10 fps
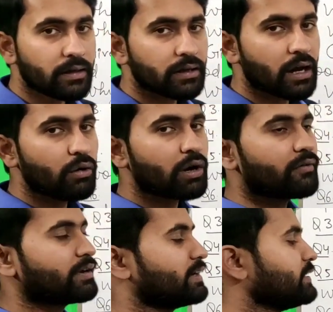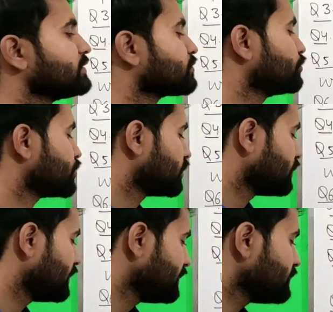Now our next question
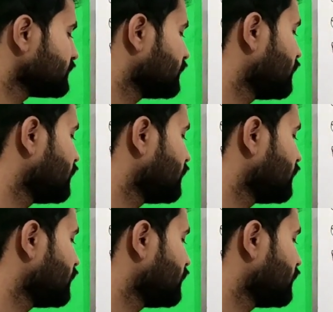is,